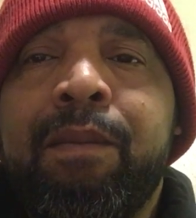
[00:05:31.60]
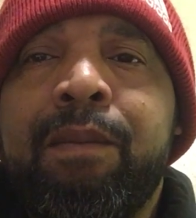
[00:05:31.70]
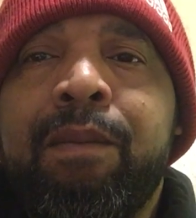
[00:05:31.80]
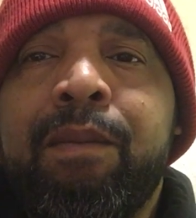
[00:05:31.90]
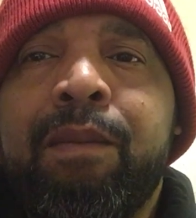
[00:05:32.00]

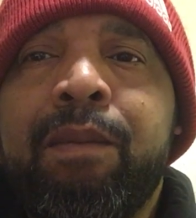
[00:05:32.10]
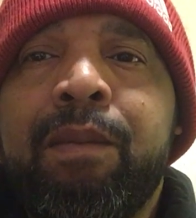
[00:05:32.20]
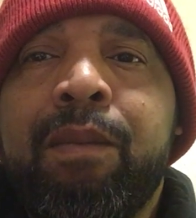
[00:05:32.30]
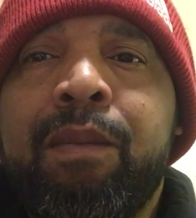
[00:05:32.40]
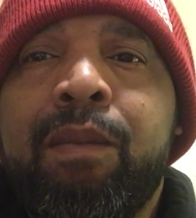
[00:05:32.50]

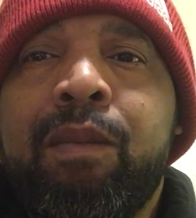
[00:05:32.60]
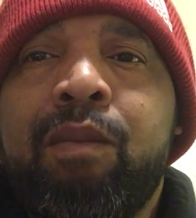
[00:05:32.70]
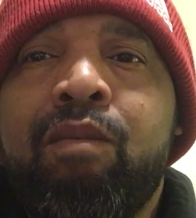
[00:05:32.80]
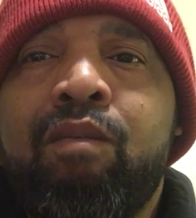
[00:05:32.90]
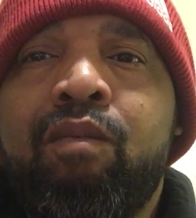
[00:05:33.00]

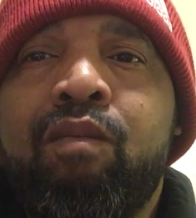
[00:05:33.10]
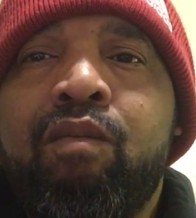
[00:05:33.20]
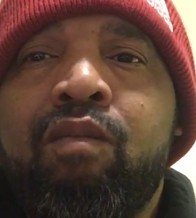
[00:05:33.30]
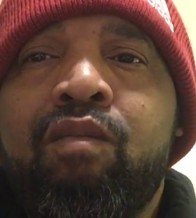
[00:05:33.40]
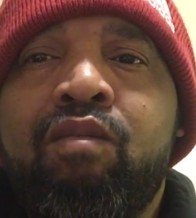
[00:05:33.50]

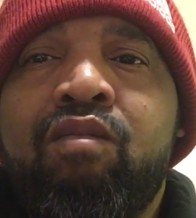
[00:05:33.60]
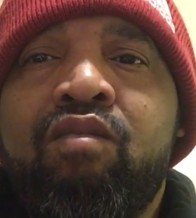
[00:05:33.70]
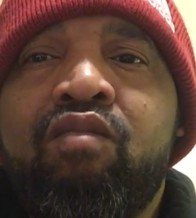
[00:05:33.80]
Nobody speaks.